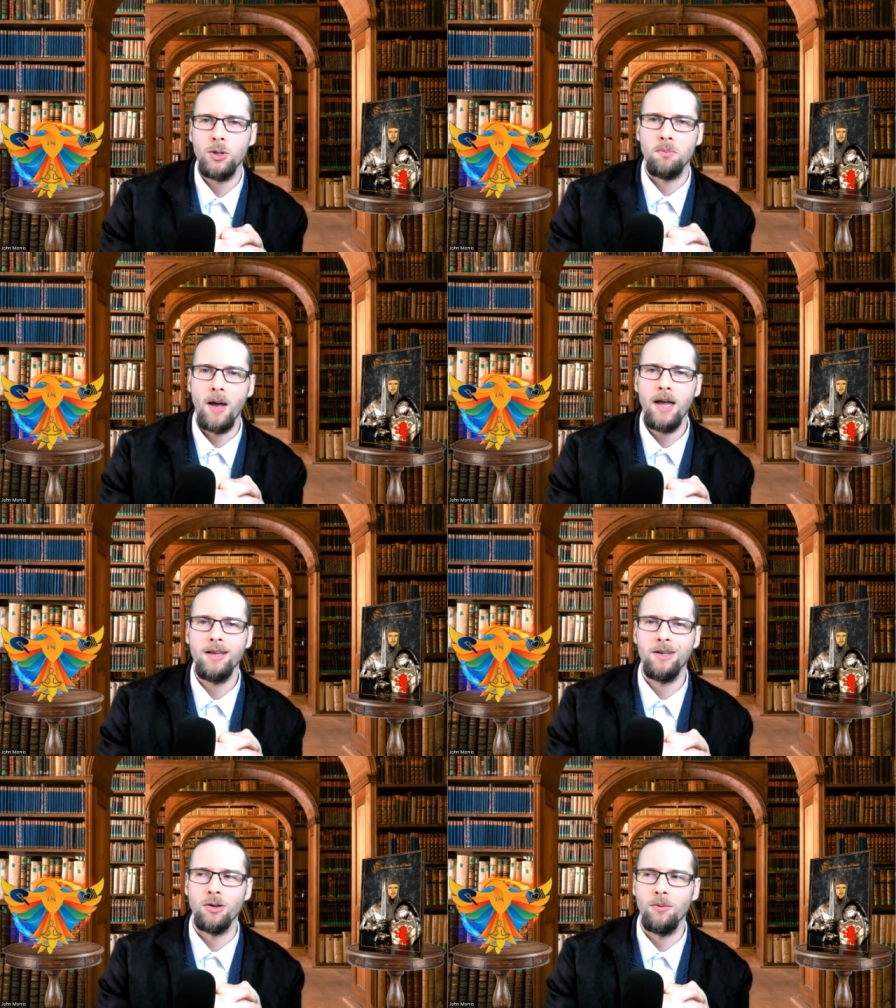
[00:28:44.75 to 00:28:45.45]
to
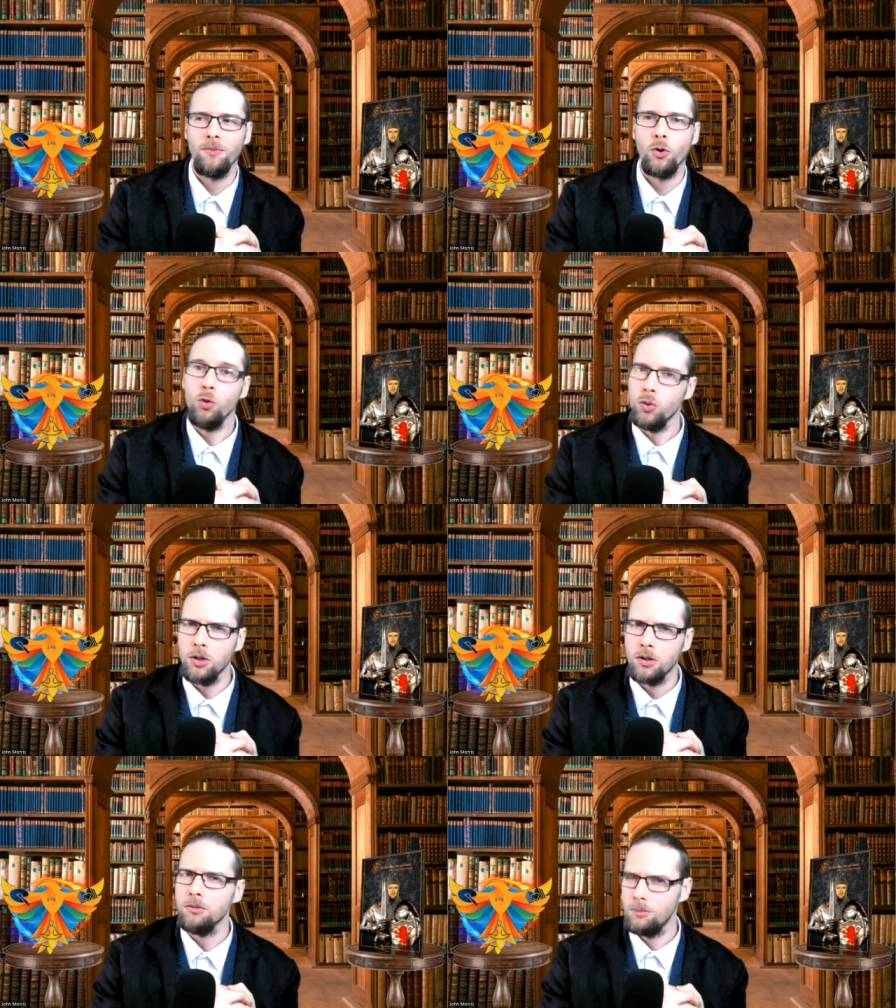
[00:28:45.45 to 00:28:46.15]
mind of who you
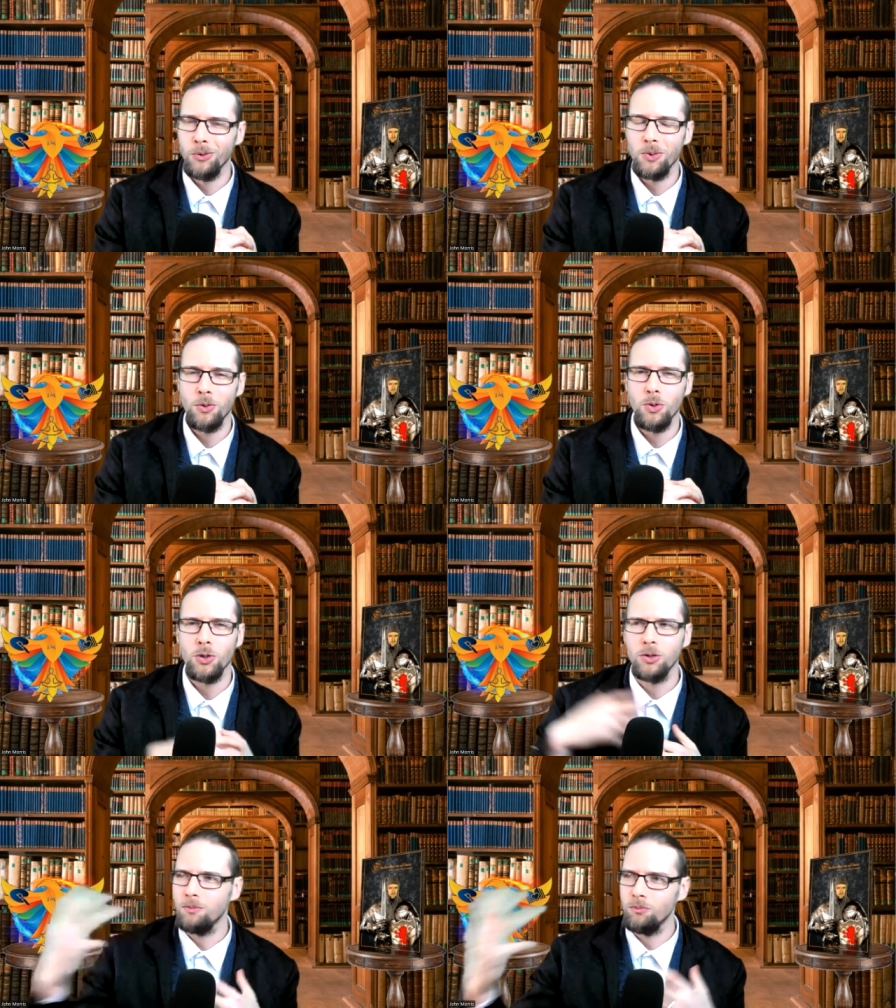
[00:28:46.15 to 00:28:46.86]
could who
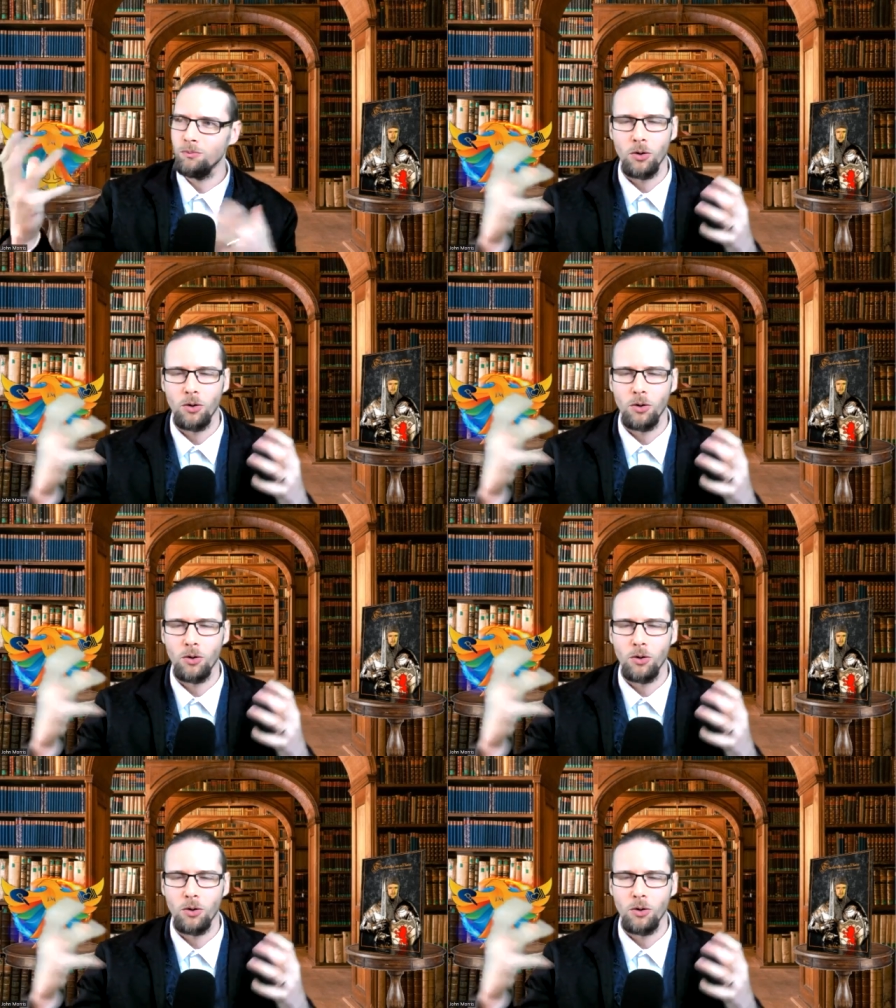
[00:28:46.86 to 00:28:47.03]
you could